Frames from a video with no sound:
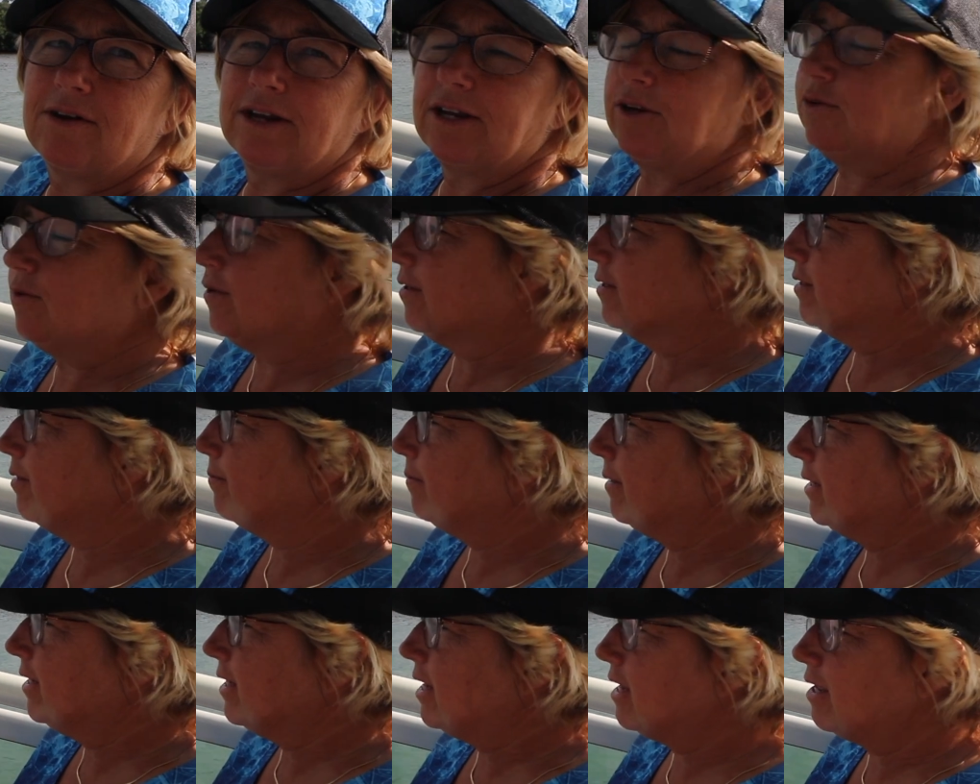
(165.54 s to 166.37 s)
right, Chris, I'm
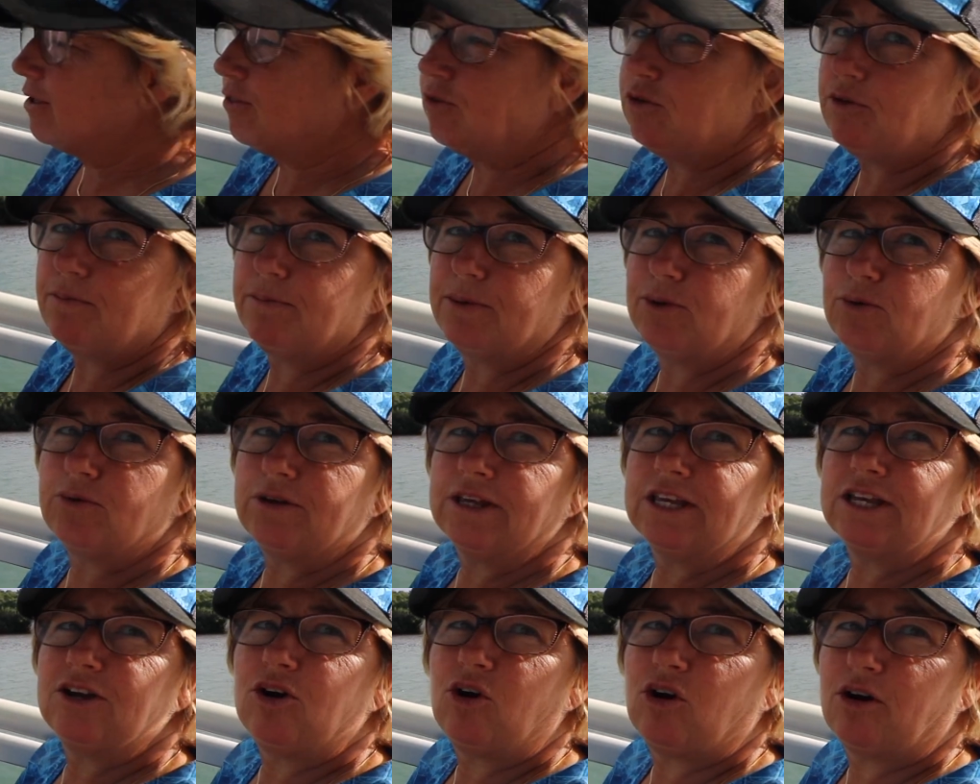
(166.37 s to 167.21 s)
going to take you through Boot
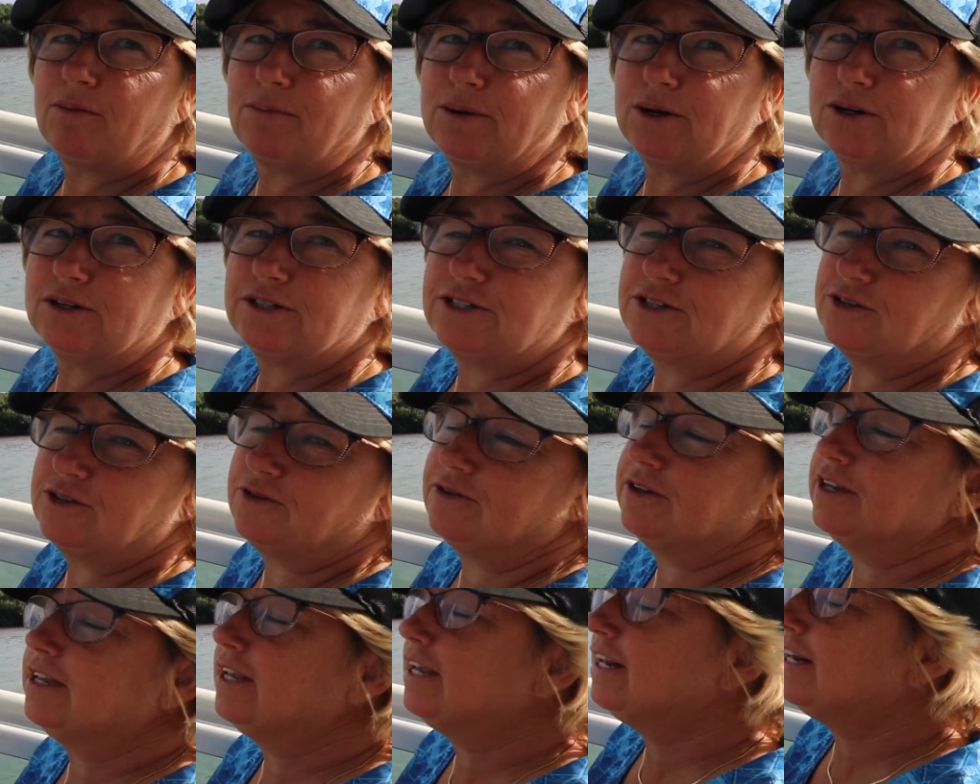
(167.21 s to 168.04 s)
Key Harbor so you
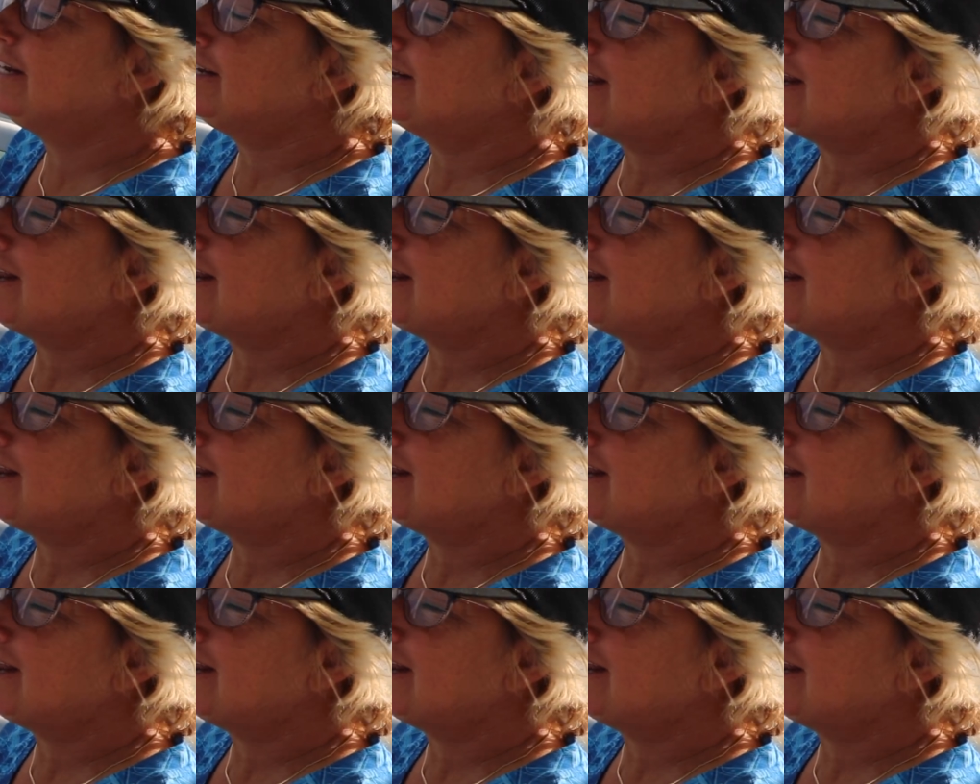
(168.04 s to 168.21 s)
can get a